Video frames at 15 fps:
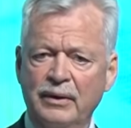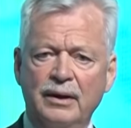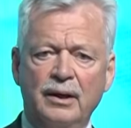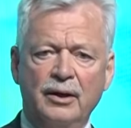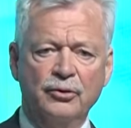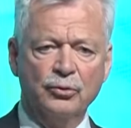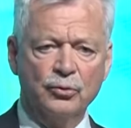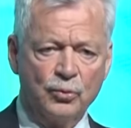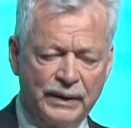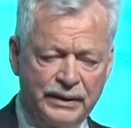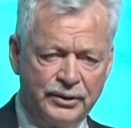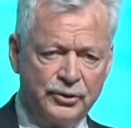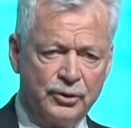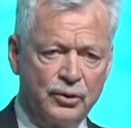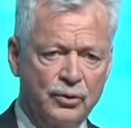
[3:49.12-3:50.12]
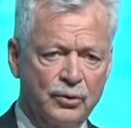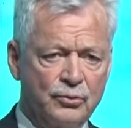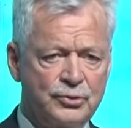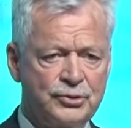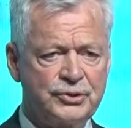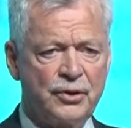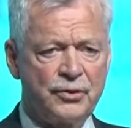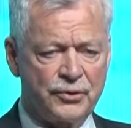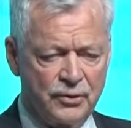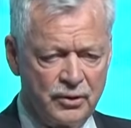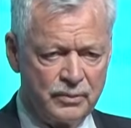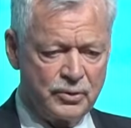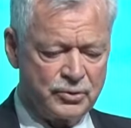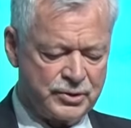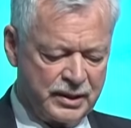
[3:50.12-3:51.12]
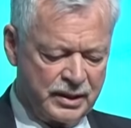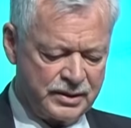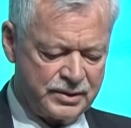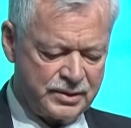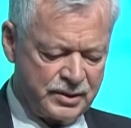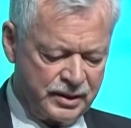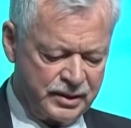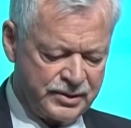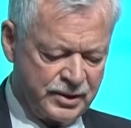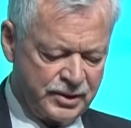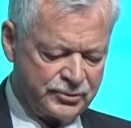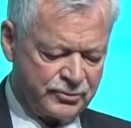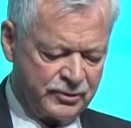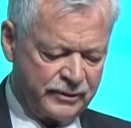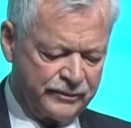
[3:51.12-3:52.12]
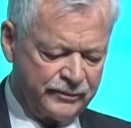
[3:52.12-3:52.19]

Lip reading: new windows, thermostats, etc.